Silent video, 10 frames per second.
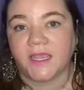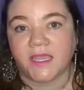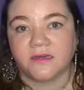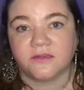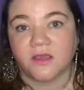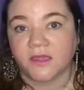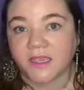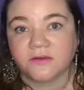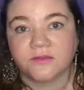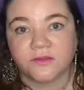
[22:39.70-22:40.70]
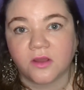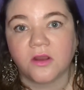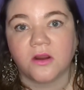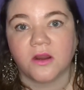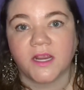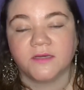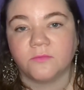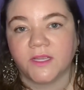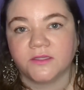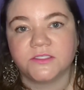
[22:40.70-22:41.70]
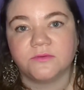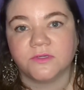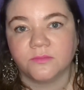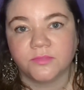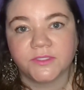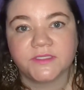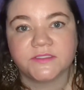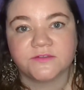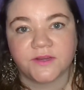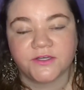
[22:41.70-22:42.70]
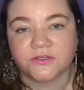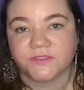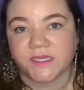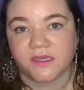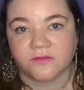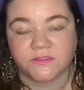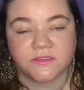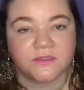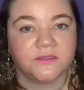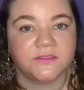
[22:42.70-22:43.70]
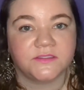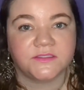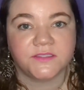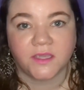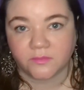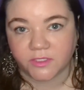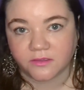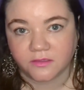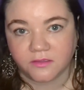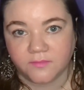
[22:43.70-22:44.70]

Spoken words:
and got out of the car and ran to a complete stranger's house, sobbing.